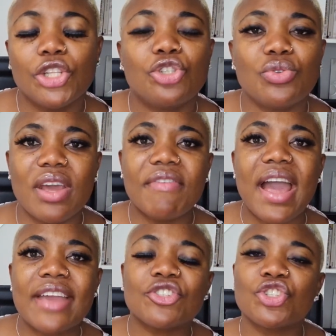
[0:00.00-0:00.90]
Do never
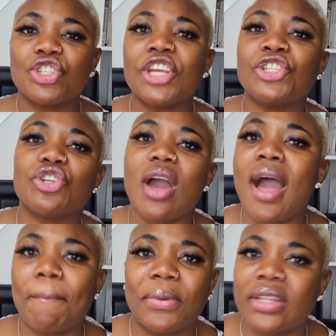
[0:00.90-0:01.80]
exchange your
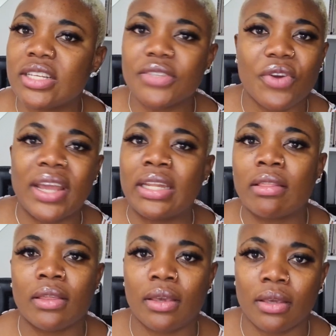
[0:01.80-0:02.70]
happiness for
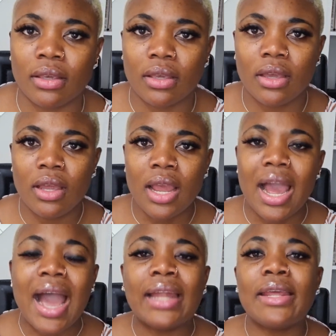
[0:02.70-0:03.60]
anything.
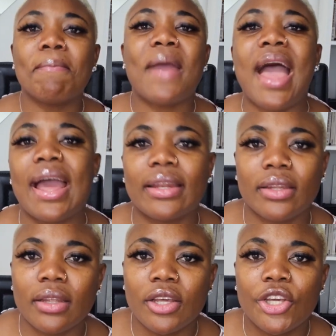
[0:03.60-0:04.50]
And a man,
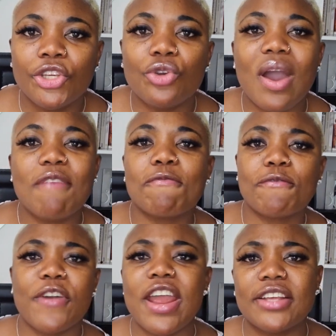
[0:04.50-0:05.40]
you have
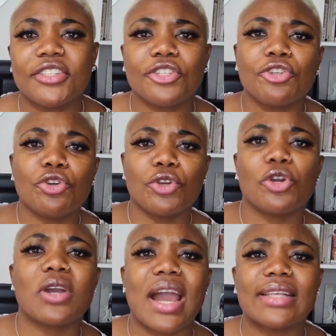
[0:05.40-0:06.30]
friends,
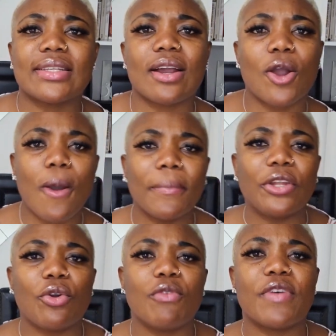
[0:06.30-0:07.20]
your guys are
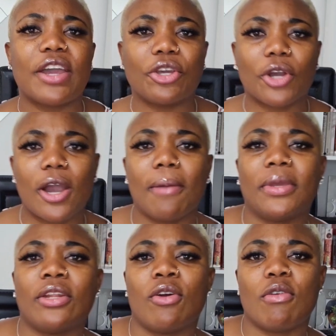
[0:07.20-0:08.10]
coming over, you're
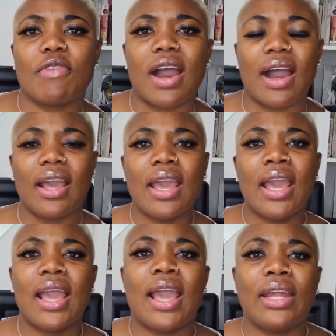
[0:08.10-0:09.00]
coming over,
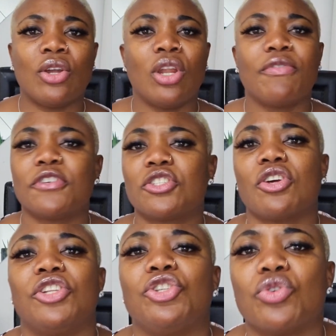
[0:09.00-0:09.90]
and all of a
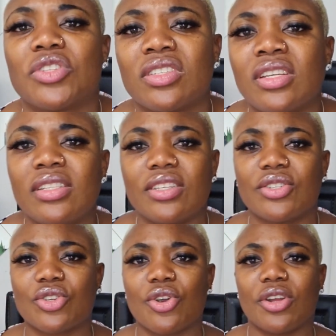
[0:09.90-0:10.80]
sudden you're seeing
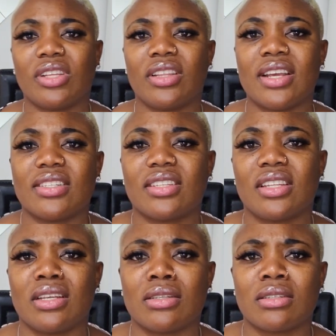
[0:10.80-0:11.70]
this girl. The next
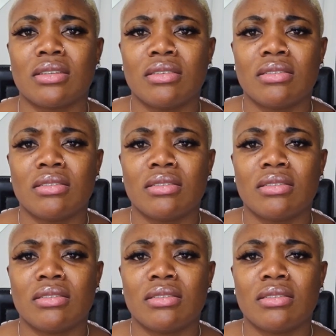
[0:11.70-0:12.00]
thing is,